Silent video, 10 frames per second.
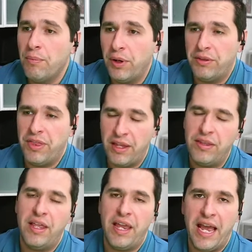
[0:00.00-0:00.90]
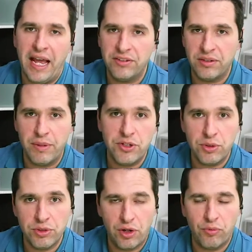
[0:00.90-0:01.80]
But then they had some
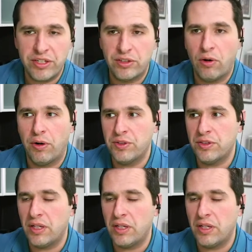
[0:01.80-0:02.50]
issues on restarts.